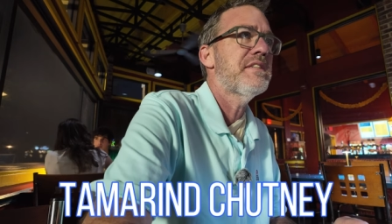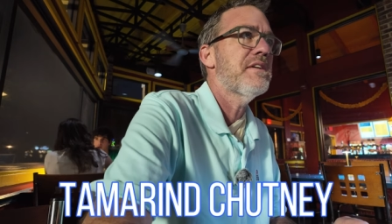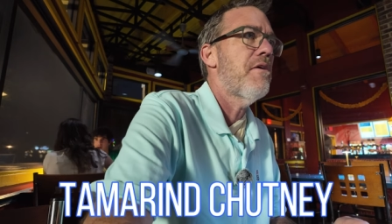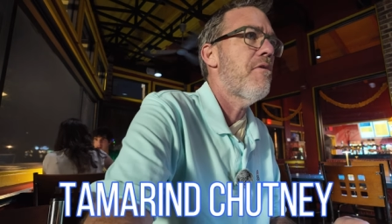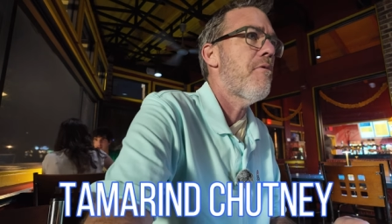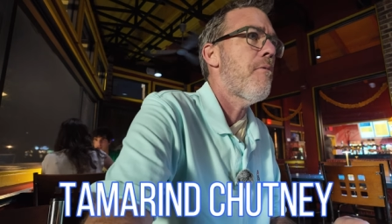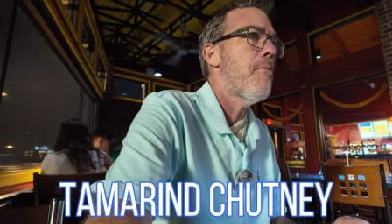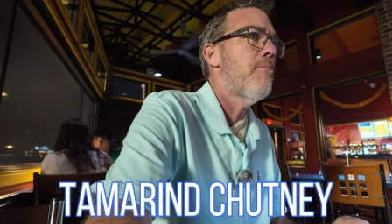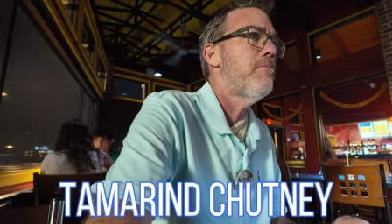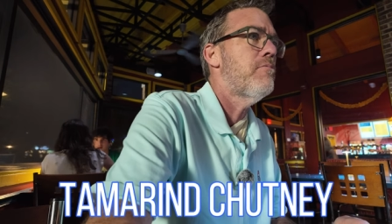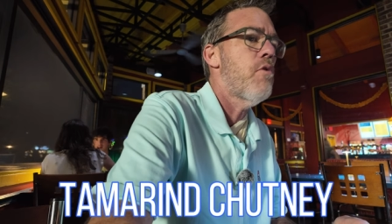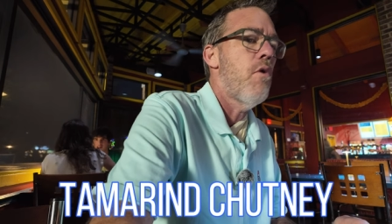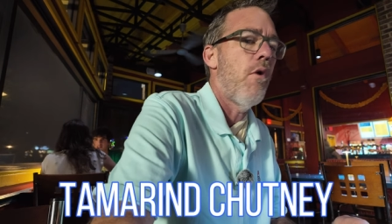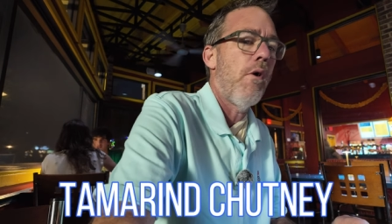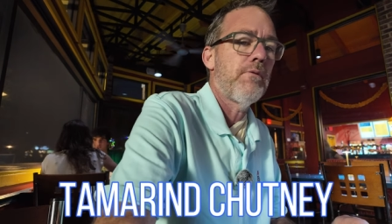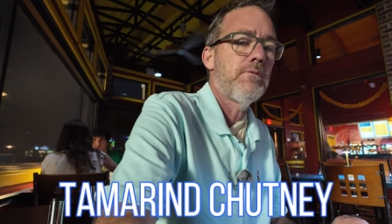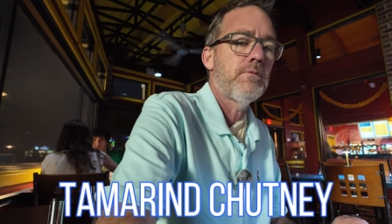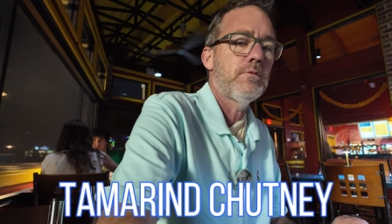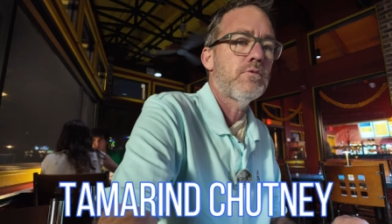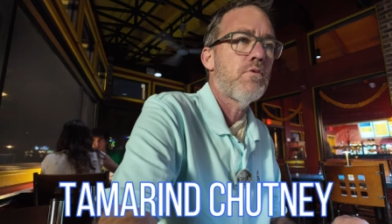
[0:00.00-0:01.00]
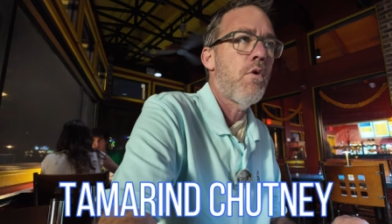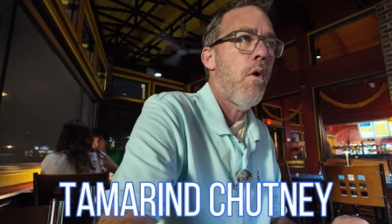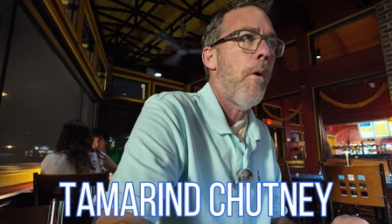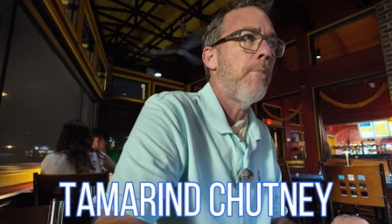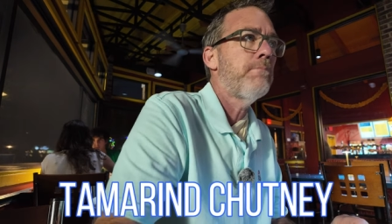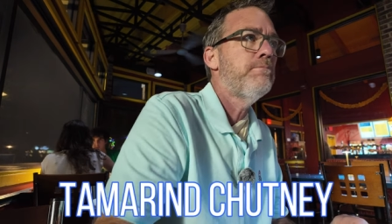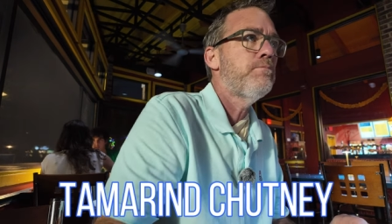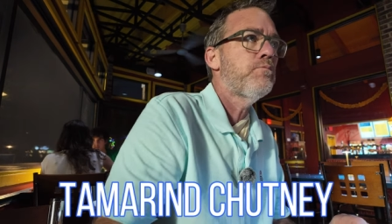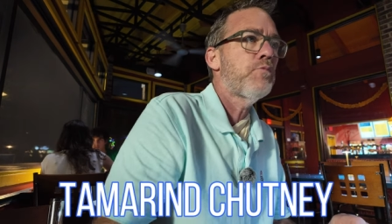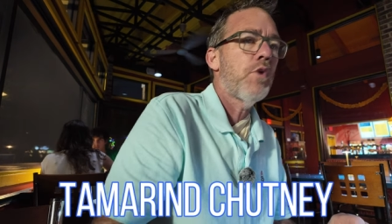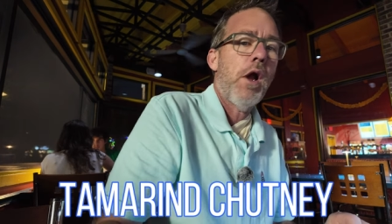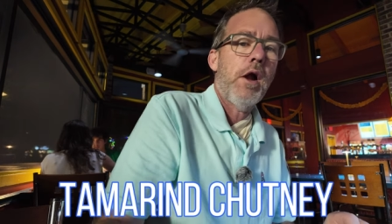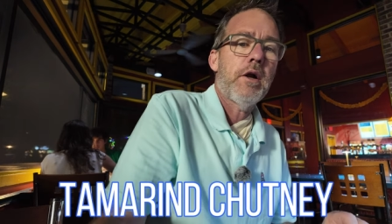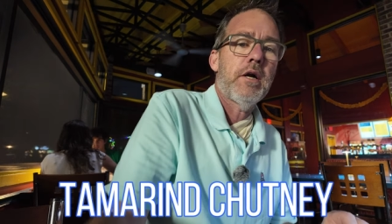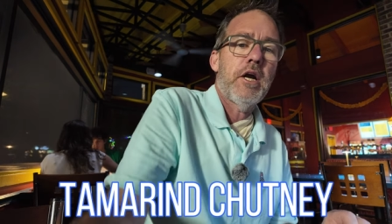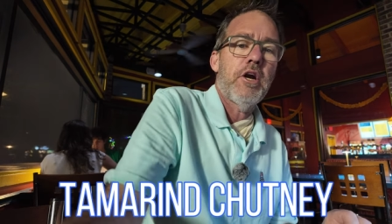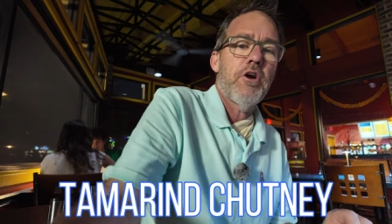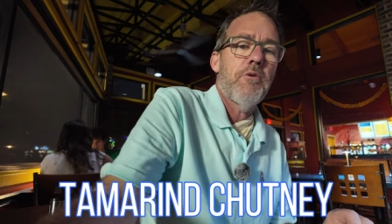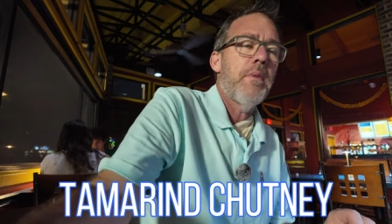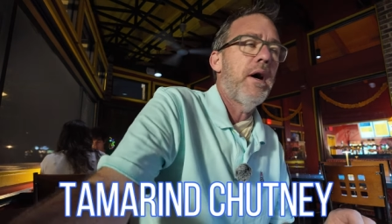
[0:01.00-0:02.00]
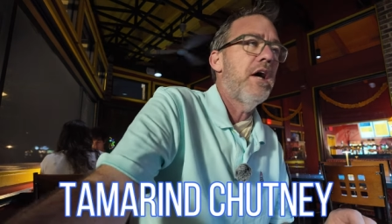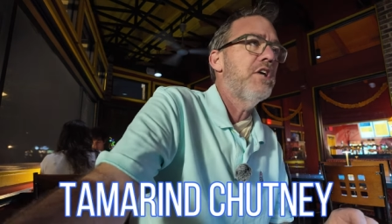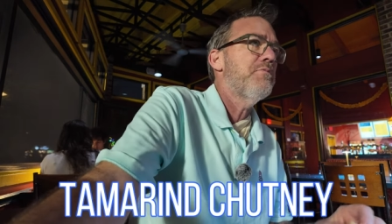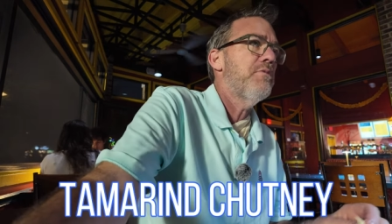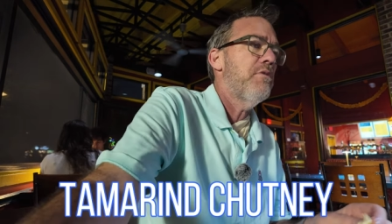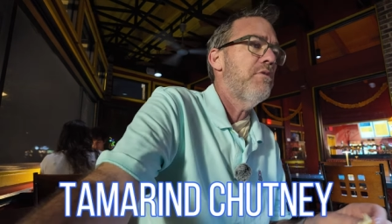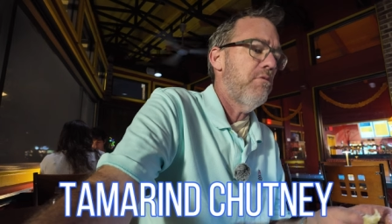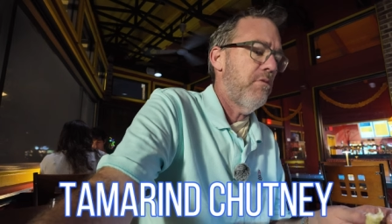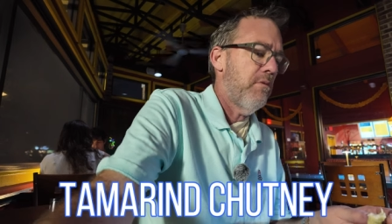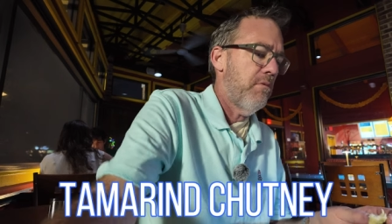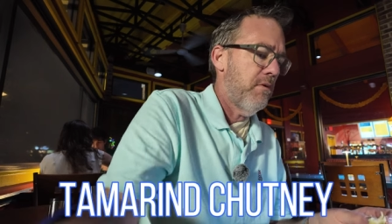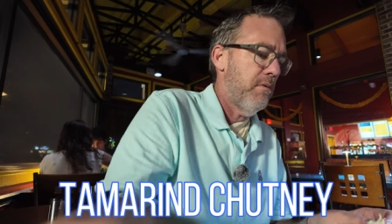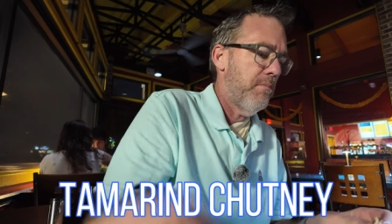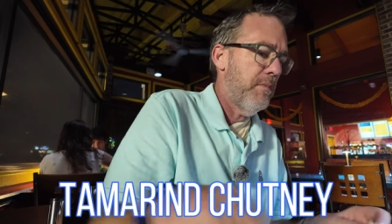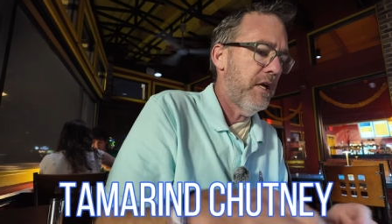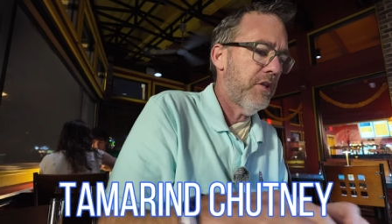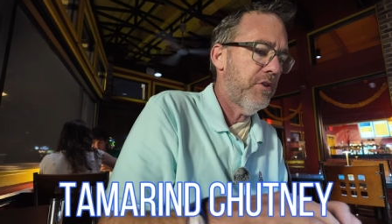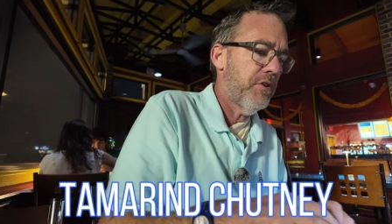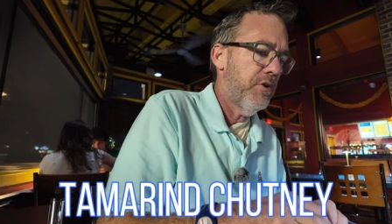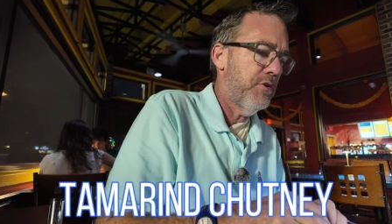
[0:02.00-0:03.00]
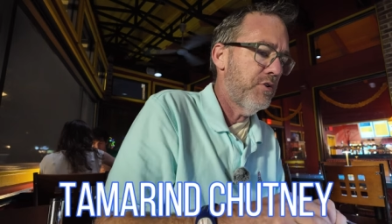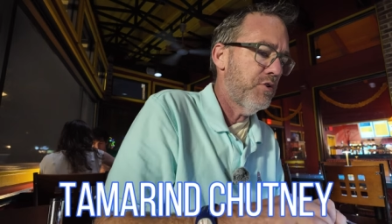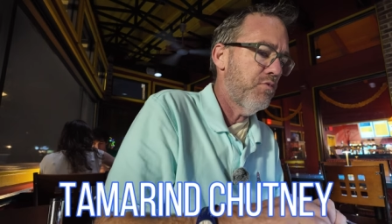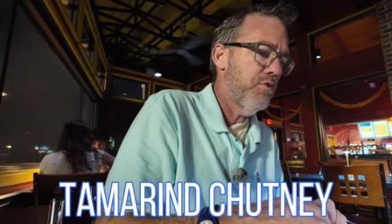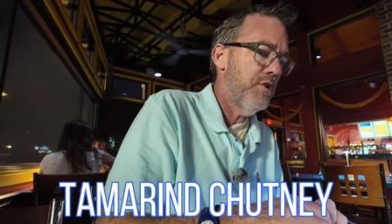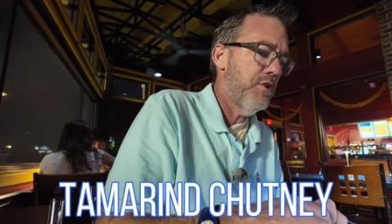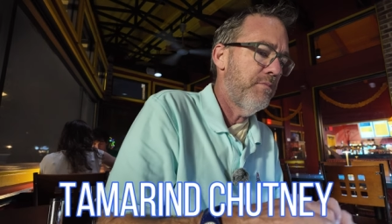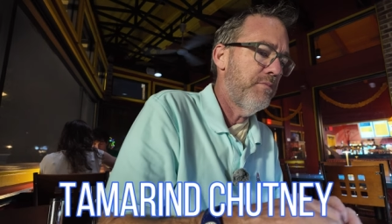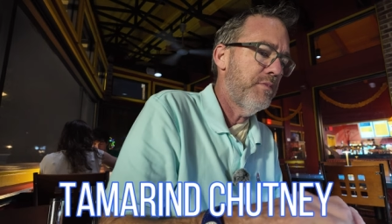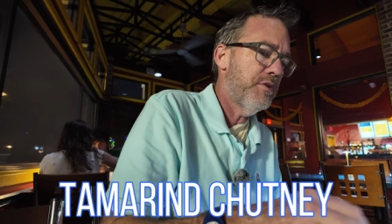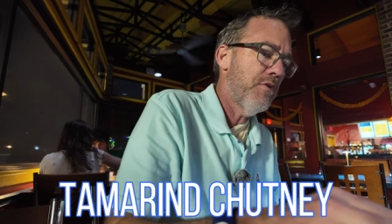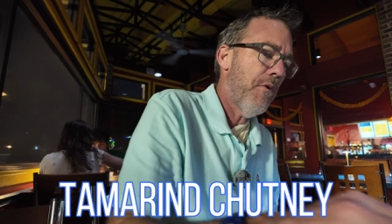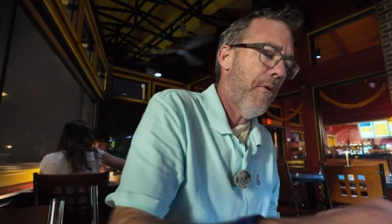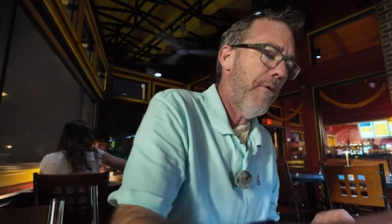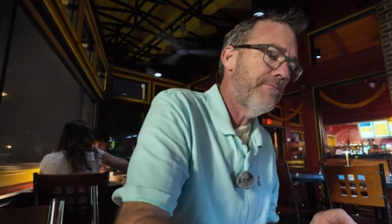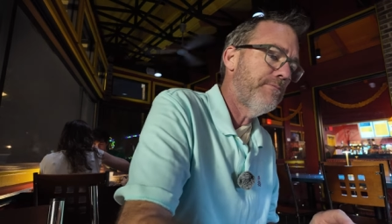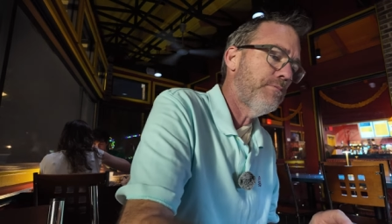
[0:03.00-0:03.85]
Kind of reminds me when we made those ribs.